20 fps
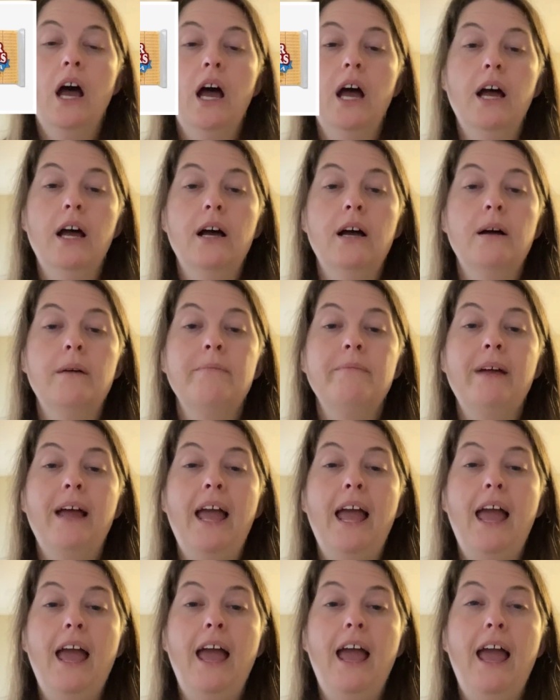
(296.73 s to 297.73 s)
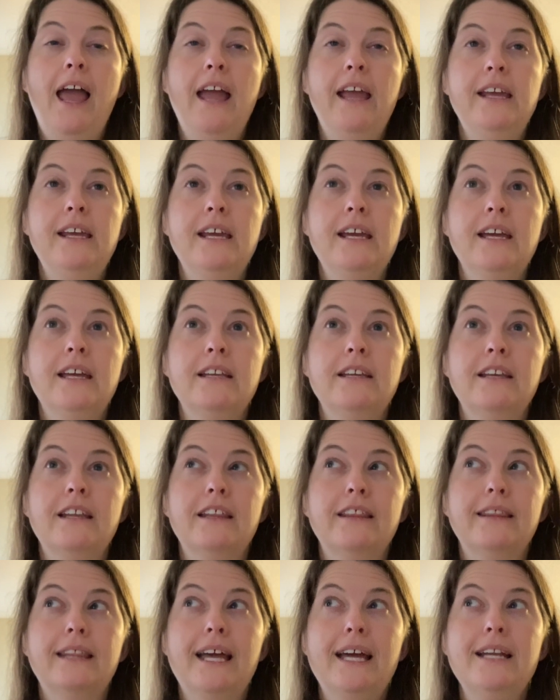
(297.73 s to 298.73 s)
And
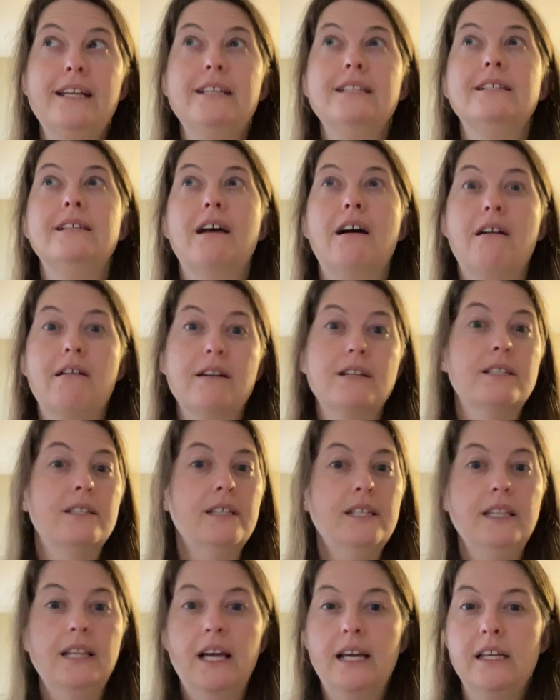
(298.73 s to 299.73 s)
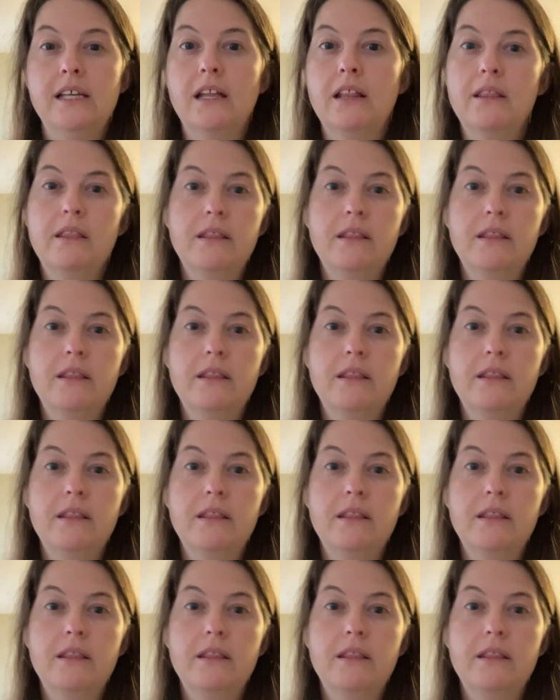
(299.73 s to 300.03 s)
that is honestly like the